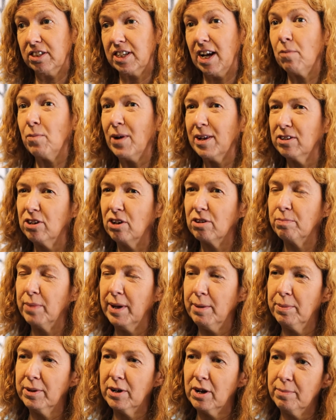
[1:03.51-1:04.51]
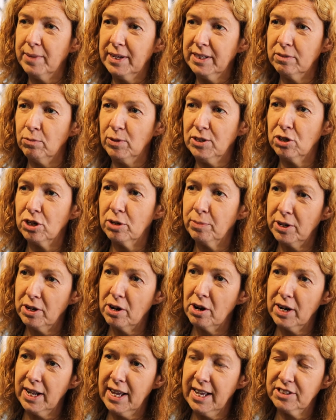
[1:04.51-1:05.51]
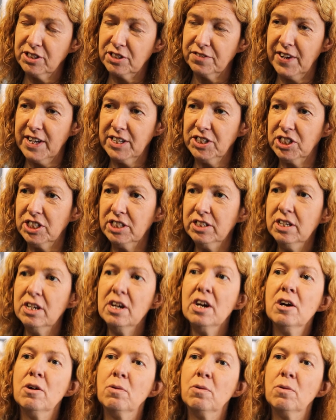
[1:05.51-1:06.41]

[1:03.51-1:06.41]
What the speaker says: And when young people come in, we talk about early intervention.